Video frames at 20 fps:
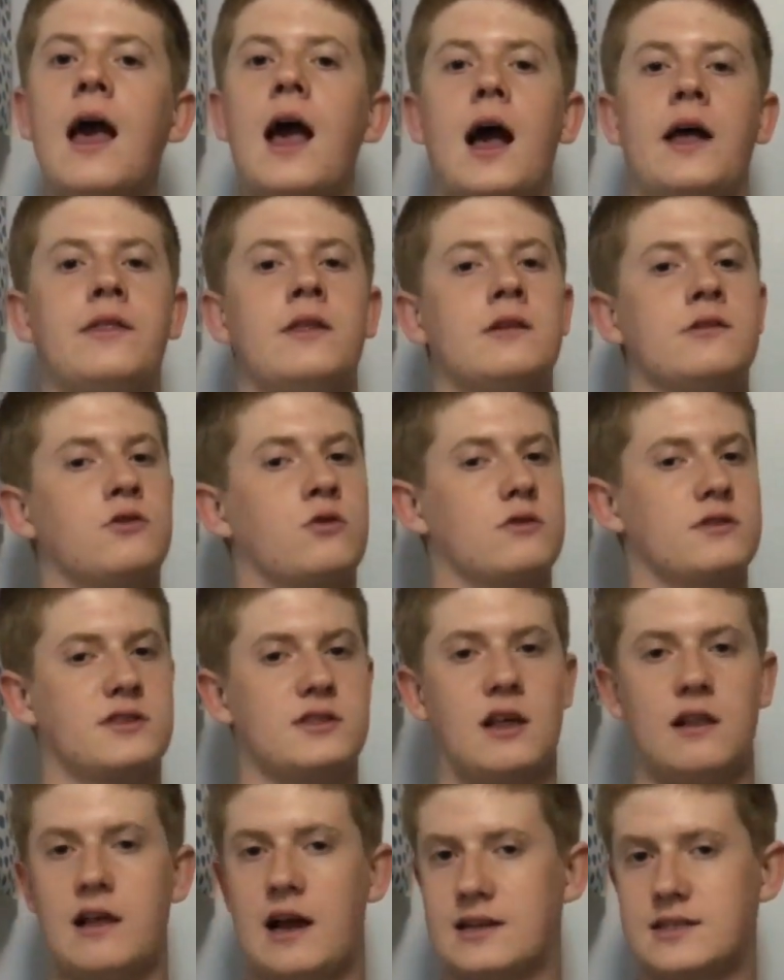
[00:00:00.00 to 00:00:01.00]
and then towards the
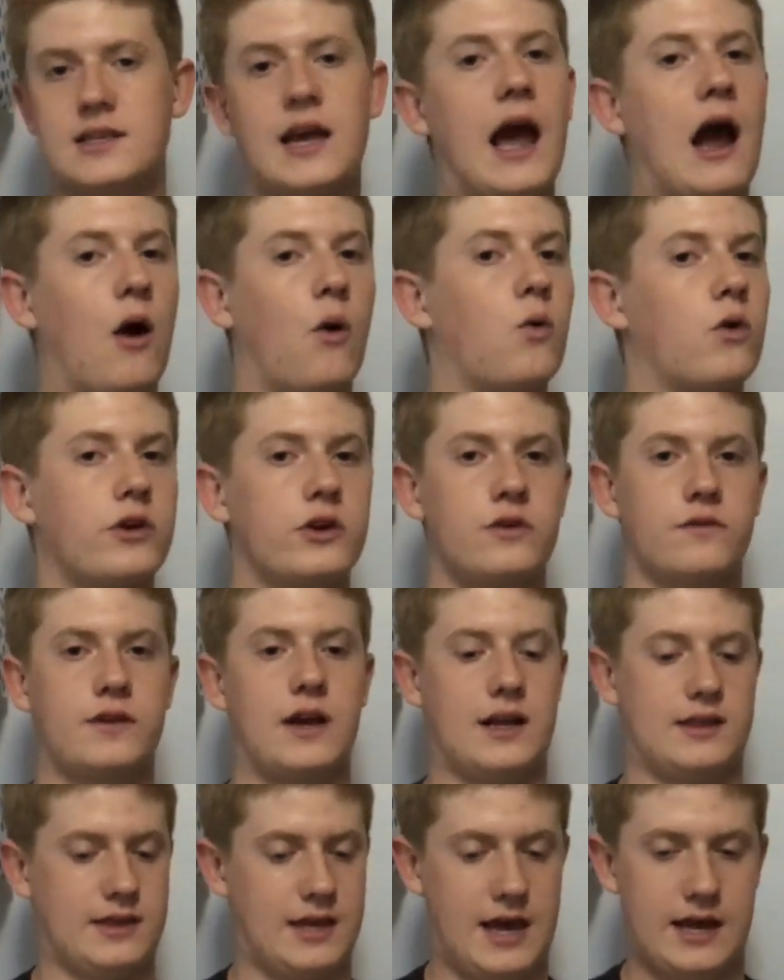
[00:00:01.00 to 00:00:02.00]
last hour, you've
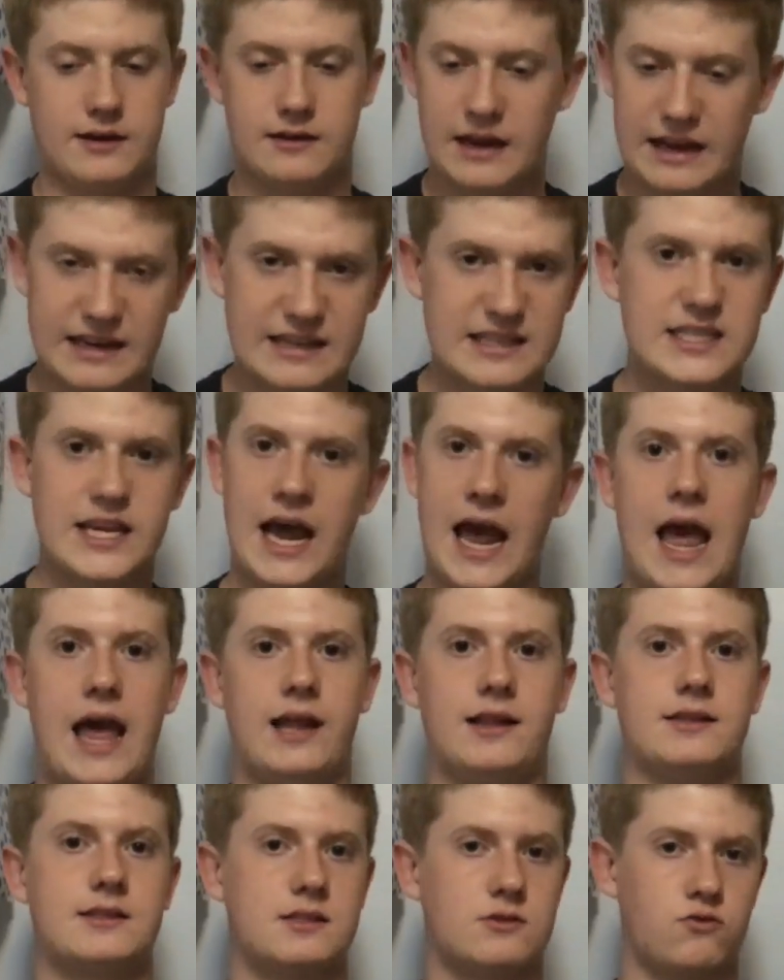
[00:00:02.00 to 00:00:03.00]
got that
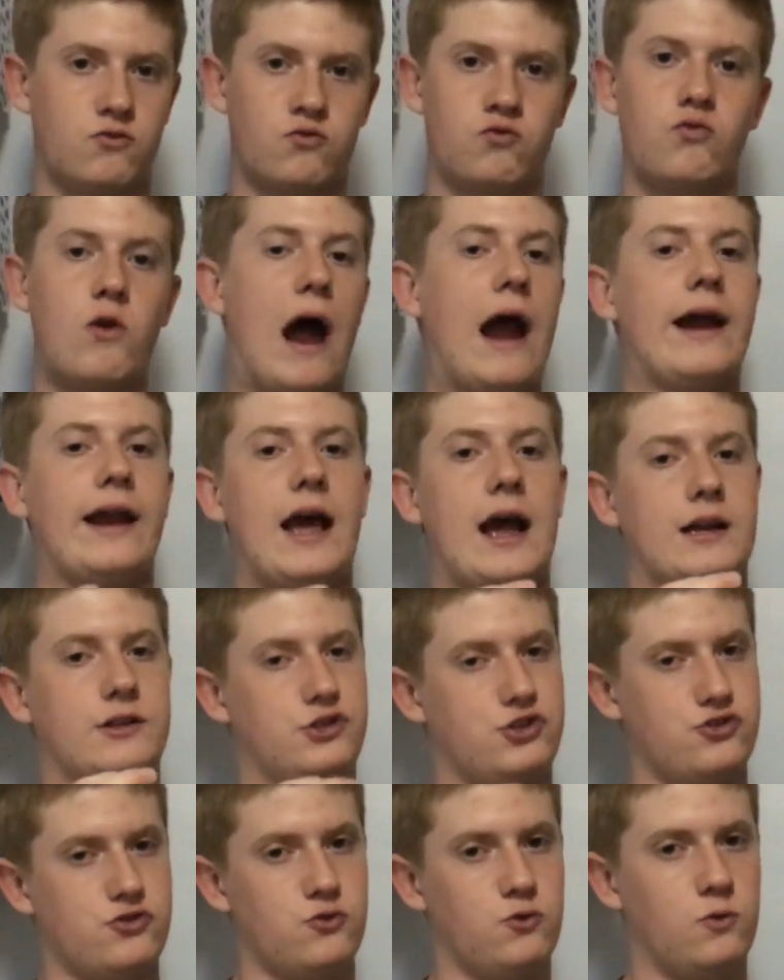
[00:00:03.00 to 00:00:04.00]
intense, right
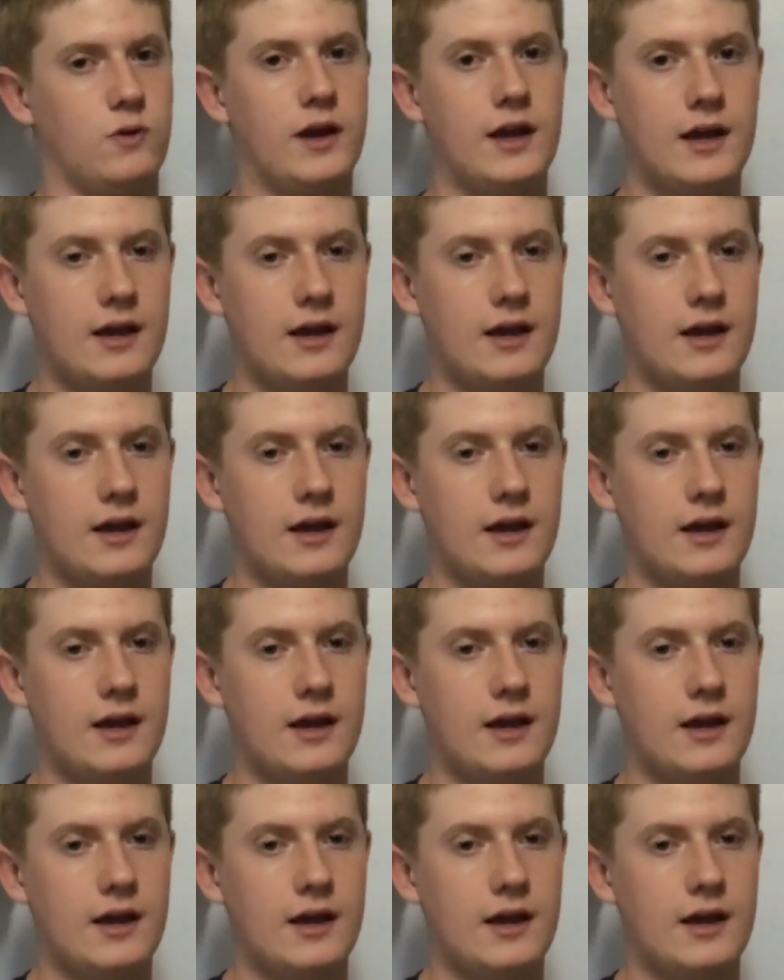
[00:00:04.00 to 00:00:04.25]
at you,